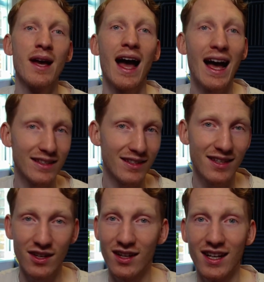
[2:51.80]
As I said
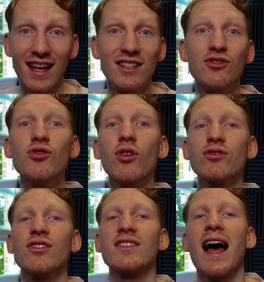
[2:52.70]
earlier, it's not
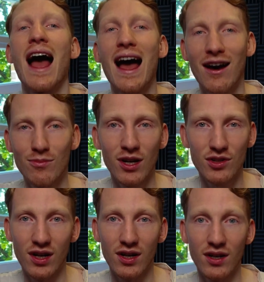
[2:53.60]
just how
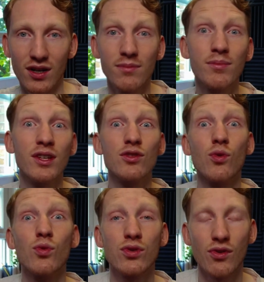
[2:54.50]
much you earn, but it's
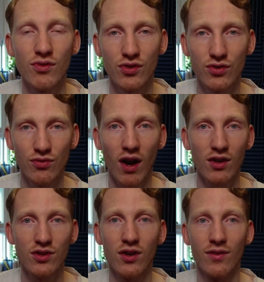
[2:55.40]
also the
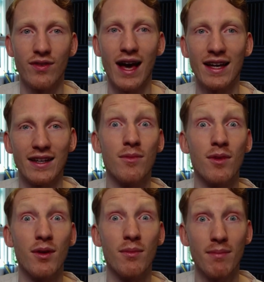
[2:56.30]
structure of that
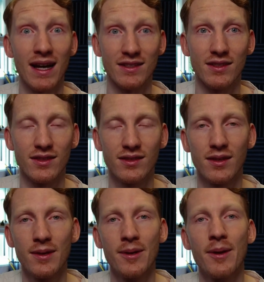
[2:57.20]
income that matters.
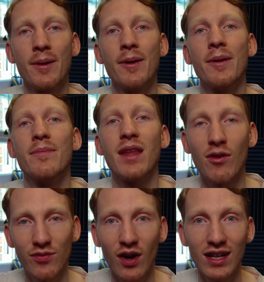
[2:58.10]
Now,
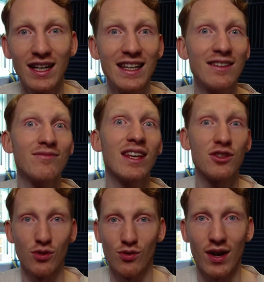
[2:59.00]
finally, it's
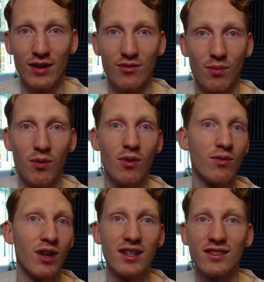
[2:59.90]
your credit report,
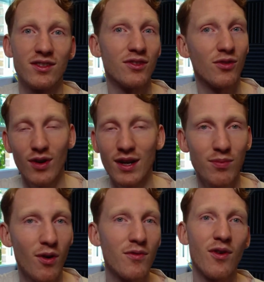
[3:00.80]
right? So your credit
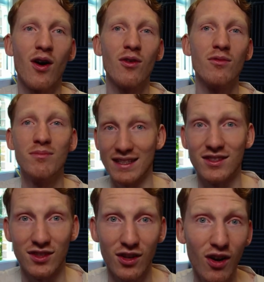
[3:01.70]
profile
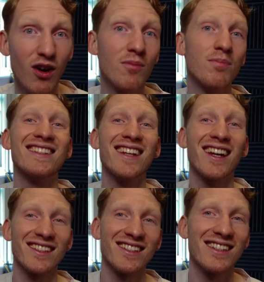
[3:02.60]
matters a lot, but it
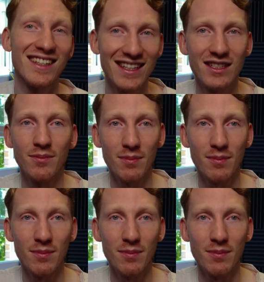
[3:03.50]
doesn't need to be